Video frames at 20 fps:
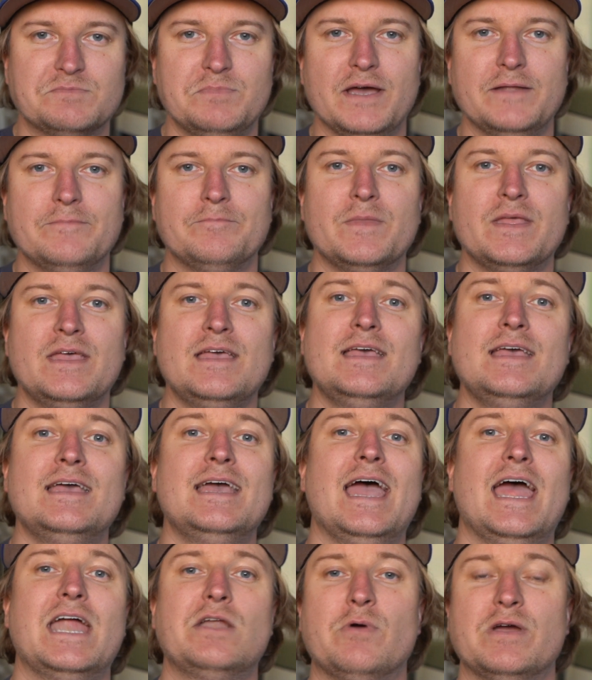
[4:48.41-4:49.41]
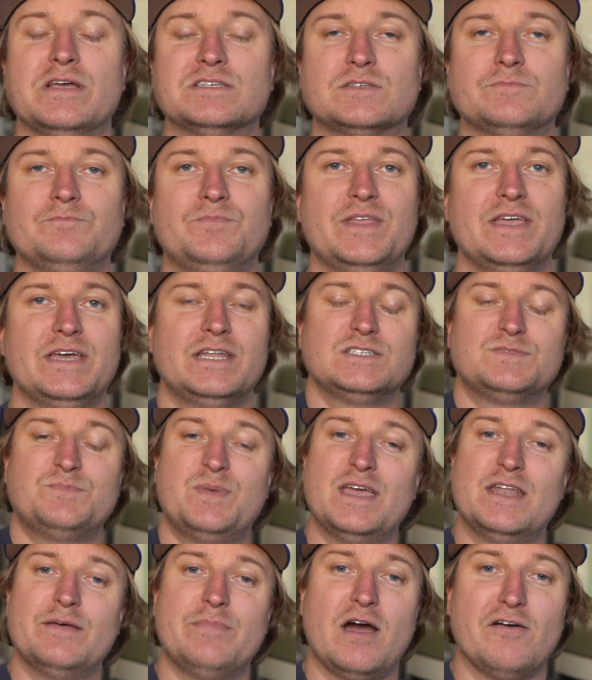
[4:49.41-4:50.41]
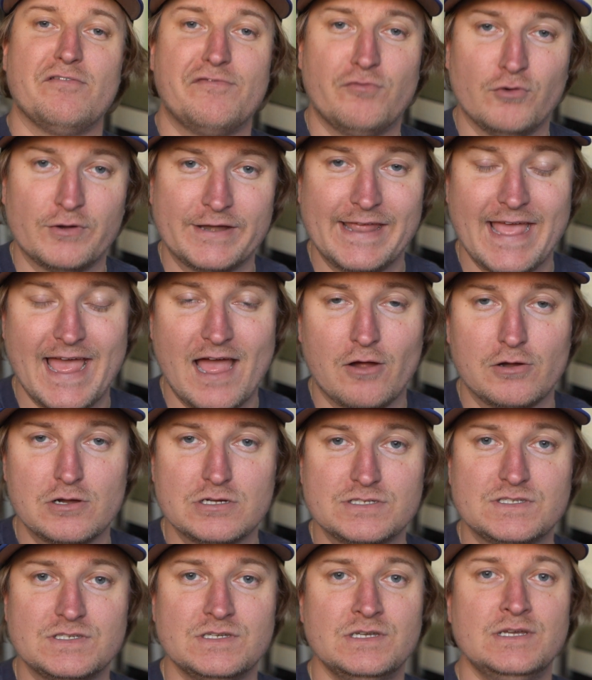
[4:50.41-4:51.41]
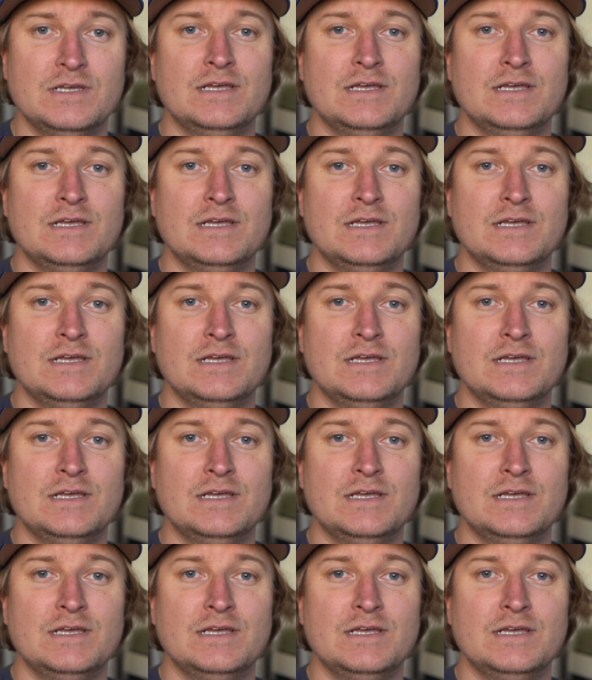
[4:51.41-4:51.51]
But anyways, it has been about 40 hours